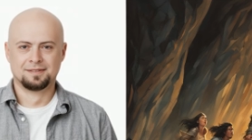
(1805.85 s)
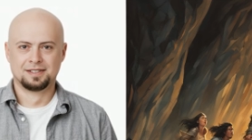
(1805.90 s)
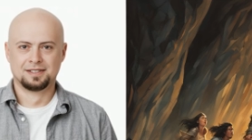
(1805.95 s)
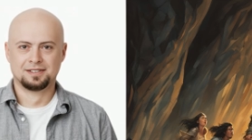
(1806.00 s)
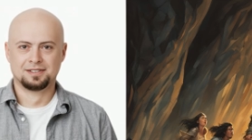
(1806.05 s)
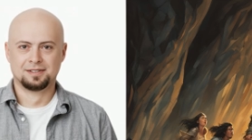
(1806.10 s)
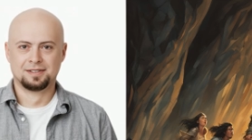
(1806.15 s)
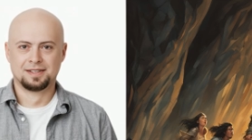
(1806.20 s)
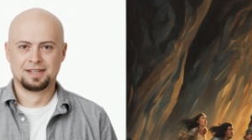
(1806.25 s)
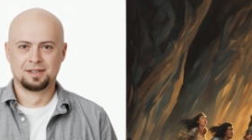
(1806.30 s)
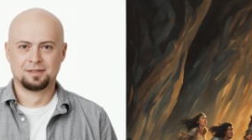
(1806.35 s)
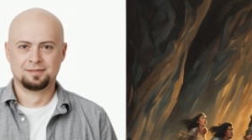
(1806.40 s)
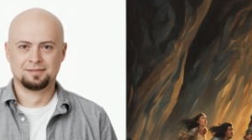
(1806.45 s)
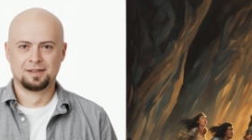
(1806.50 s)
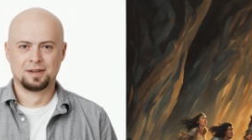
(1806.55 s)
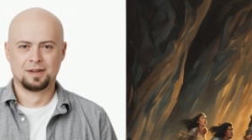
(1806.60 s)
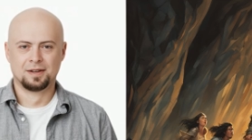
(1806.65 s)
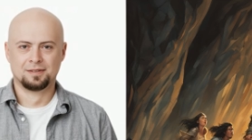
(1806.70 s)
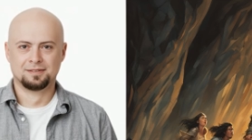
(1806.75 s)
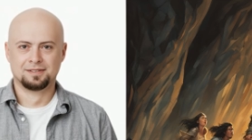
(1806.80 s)
The trio
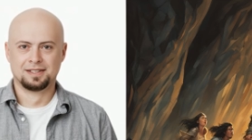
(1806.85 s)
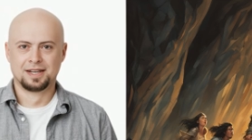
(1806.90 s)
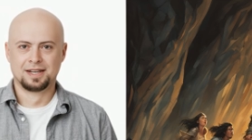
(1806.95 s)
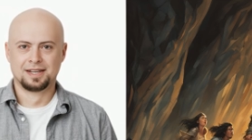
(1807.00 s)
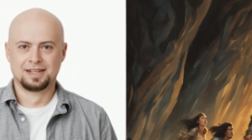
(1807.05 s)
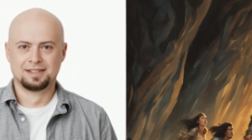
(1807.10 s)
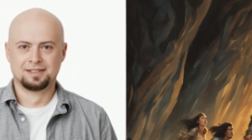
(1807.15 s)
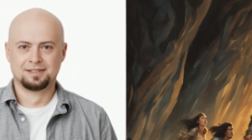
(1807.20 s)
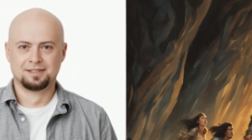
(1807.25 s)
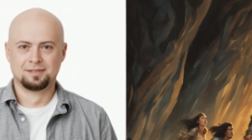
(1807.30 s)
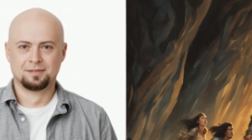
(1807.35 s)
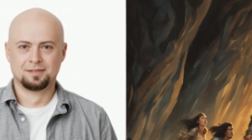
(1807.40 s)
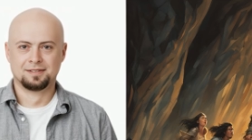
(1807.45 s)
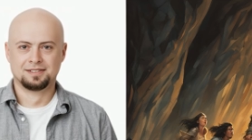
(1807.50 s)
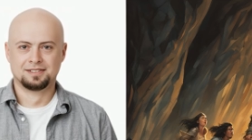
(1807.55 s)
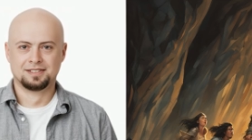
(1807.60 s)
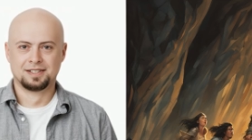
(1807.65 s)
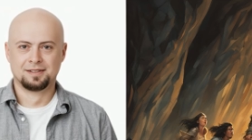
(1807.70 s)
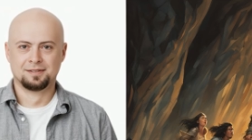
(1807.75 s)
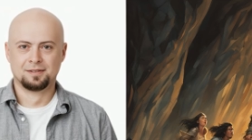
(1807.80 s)
followed Gaian through
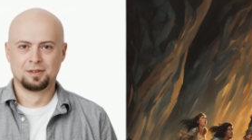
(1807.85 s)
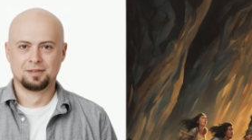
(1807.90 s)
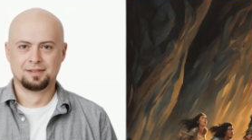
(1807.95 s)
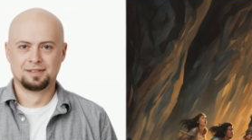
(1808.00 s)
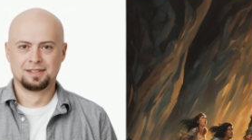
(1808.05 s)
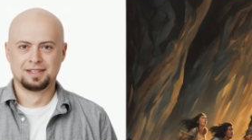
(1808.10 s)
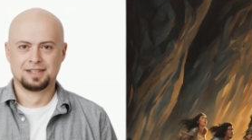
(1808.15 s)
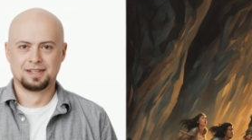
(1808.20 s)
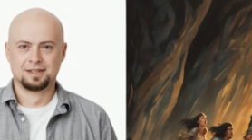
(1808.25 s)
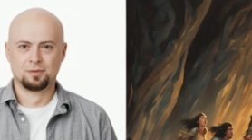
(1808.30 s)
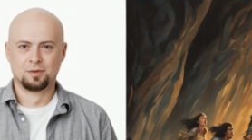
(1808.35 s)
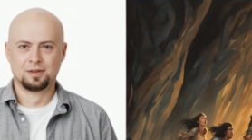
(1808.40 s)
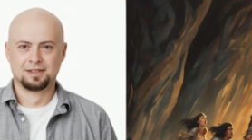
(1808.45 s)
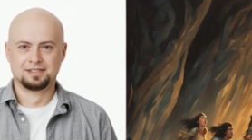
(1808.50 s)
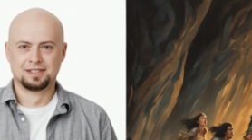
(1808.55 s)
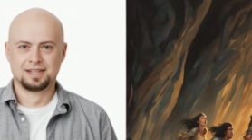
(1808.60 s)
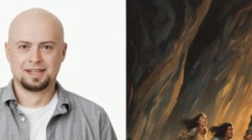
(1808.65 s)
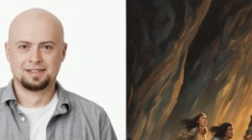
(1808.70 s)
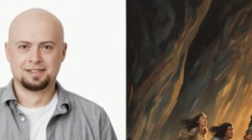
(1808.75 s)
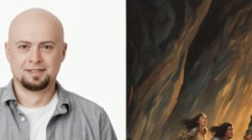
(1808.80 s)
the tunnel,
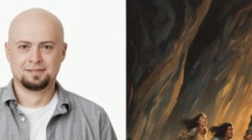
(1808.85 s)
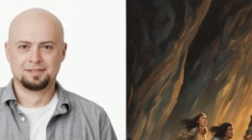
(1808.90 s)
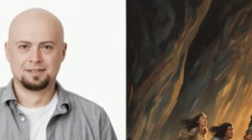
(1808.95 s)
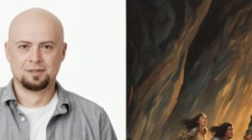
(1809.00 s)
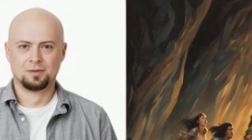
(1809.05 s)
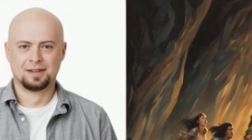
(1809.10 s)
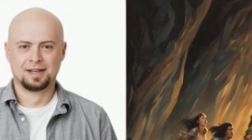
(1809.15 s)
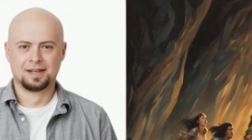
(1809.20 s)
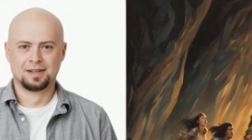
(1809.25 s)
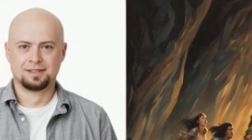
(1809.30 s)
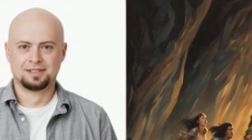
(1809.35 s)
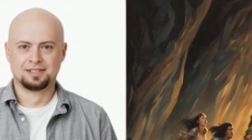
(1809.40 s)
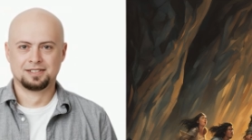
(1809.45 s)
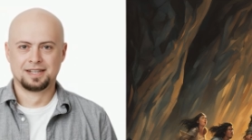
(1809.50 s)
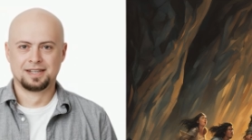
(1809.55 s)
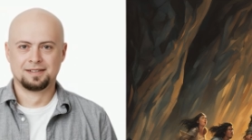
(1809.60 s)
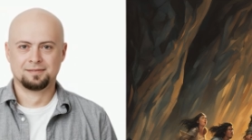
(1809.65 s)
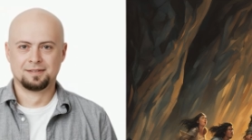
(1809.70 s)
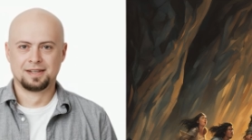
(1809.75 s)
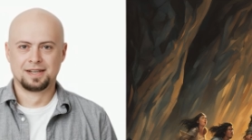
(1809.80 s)
which led them to another
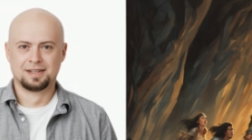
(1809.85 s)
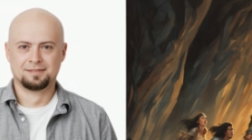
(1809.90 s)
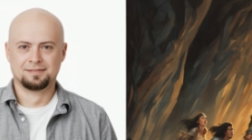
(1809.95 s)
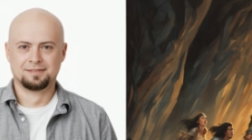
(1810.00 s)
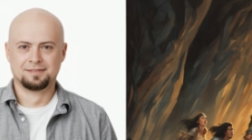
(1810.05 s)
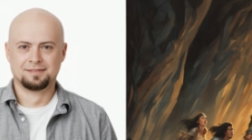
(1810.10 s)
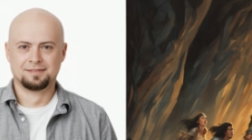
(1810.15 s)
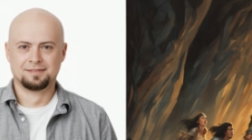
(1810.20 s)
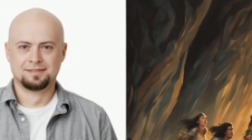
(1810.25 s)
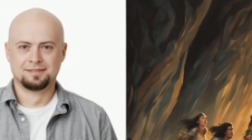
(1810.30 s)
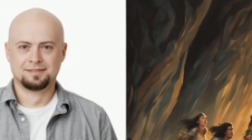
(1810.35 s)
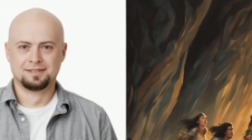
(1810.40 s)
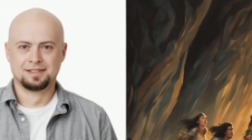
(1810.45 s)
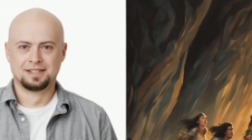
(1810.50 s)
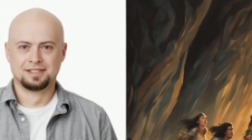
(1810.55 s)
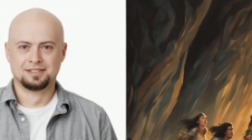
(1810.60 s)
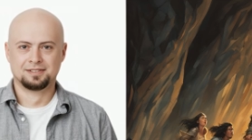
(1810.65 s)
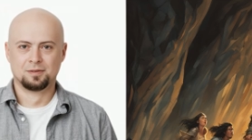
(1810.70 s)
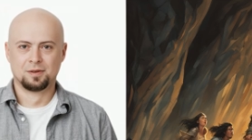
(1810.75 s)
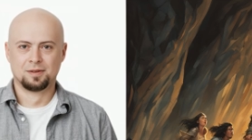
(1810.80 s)
chamber.
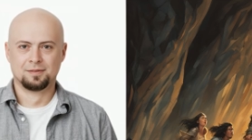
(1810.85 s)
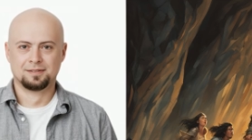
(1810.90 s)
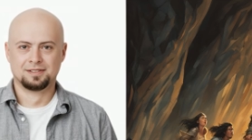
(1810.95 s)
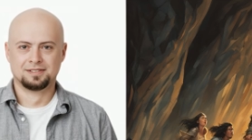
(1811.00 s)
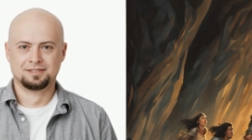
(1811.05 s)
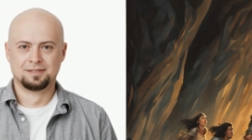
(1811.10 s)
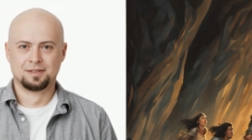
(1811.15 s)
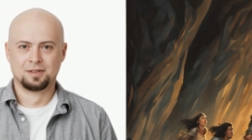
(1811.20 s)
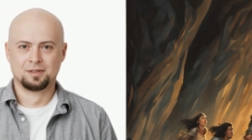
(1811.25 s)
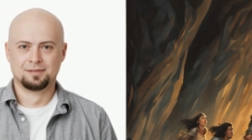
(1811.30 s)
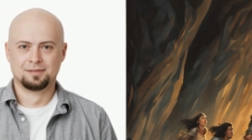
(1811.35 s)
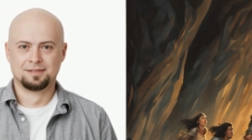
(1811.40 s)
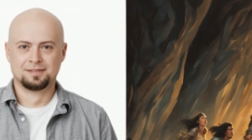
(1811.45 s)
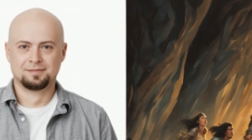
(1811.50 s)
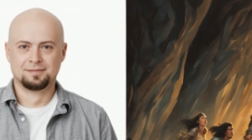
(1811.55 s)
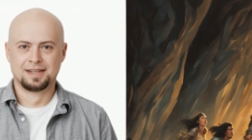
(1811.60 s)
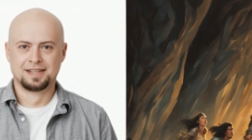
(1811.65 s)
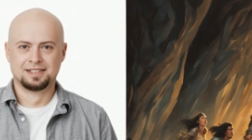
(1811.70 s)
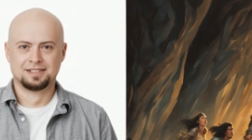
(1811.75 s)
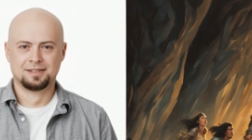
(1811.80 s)
This one was filled with
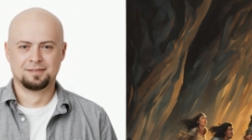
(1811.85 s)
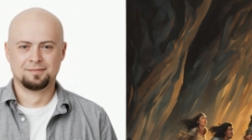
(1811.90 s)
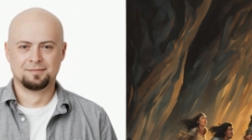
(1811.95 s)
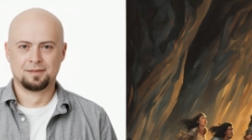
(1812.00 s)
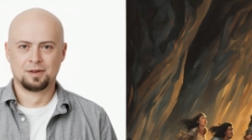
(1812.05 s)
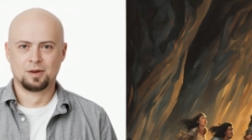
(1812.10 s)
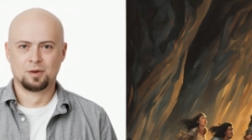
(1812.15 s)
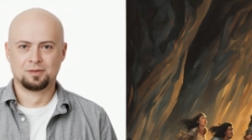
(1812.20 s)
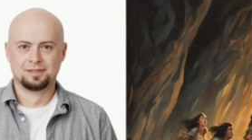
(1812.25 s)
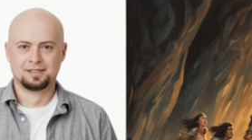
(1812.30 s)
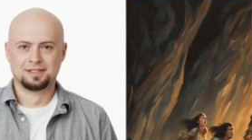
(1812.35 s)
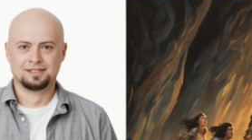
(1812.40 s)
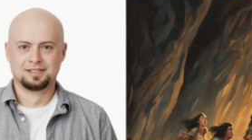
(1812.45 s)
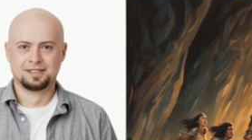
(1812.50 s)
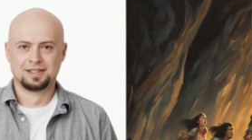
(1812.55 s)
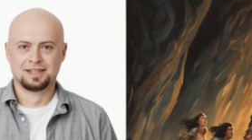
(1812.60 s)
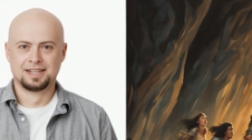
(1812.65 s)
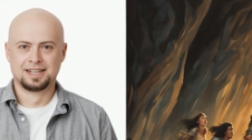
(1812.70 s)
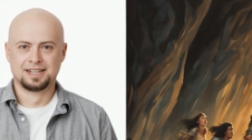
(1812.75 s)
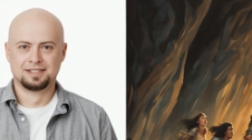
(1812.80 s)
massive boulders,
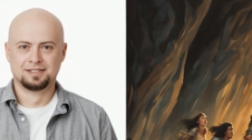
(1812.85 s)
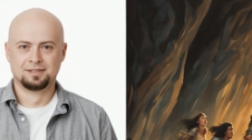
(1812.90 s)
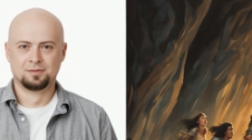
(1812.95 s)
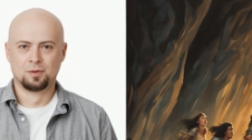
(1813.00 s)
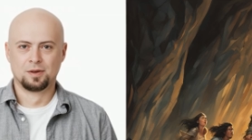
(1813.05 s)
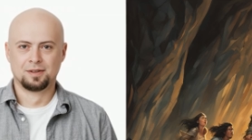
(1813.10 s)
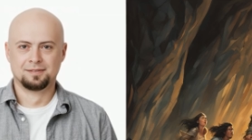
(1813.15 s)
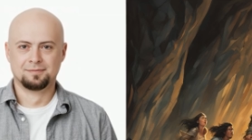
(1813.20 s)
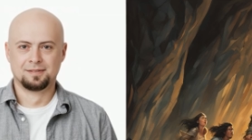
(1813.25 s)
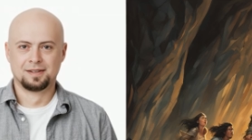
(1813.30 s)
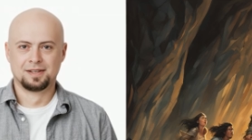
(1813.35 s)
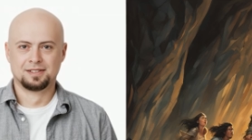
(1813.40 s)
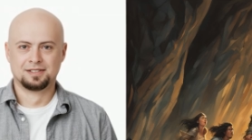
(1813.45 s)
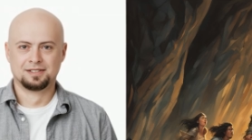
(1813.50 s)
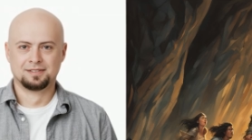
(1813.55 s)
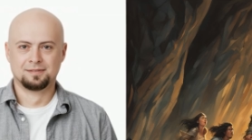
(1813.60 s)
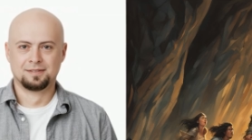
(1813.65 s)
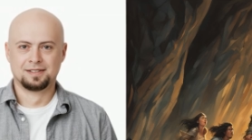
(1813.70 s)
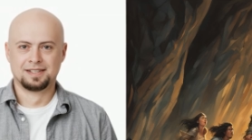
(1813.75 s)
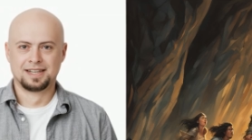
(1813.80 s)
each one
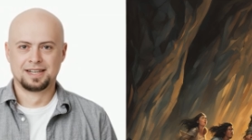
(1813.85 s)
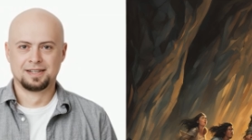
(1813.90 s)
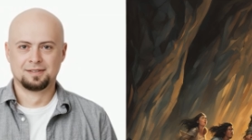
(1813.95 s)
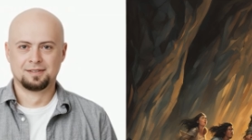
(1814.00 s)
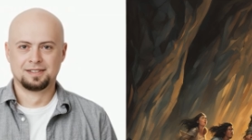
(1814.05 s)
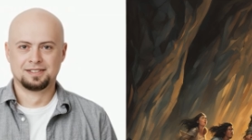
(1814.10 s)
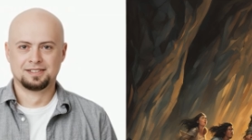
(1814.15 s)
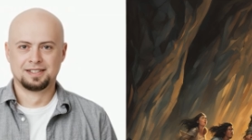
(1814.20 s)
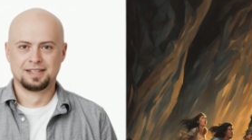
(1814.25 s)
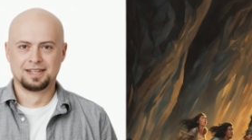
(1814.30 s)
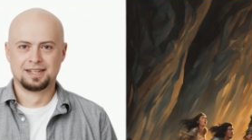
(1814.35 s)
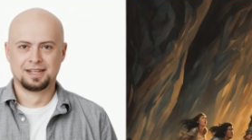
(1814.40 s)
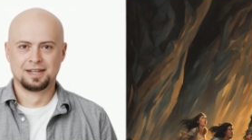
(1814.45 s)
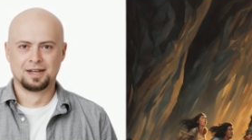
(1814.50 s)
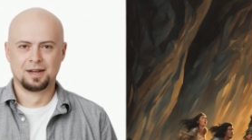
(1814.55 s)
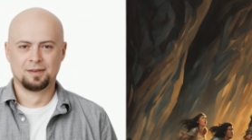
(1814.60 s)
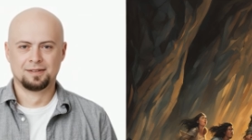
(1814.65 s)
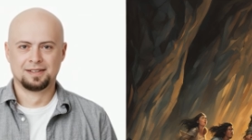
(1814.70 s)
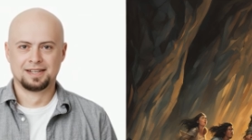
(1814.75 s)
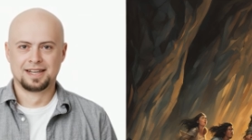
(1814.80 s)
perched precariously
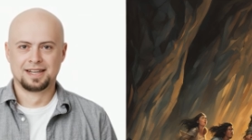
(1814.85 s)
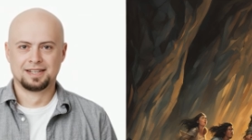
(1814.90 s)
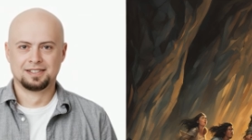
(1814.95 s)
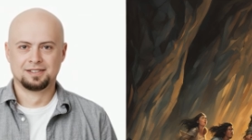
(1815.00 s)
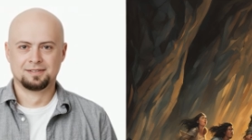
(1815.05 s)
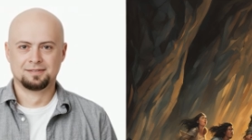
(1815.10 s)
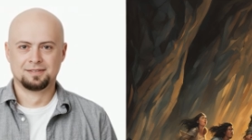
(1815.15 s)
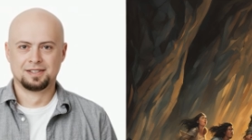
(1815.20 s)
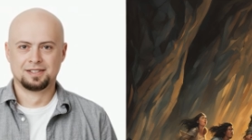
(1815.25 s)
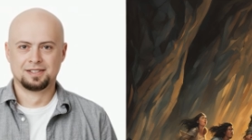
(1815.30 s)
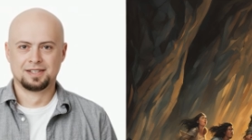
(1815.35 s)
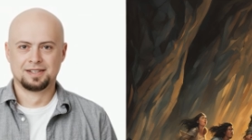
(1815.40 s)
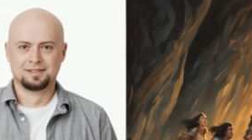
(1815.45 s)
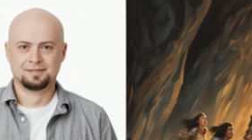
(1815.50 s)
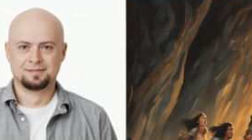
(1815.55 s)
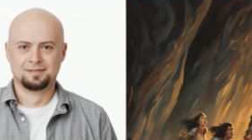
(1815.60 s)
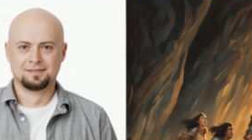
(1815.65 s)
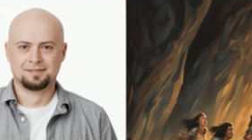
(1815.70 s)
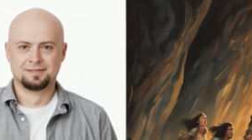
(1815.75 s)
on the edge of a cliff.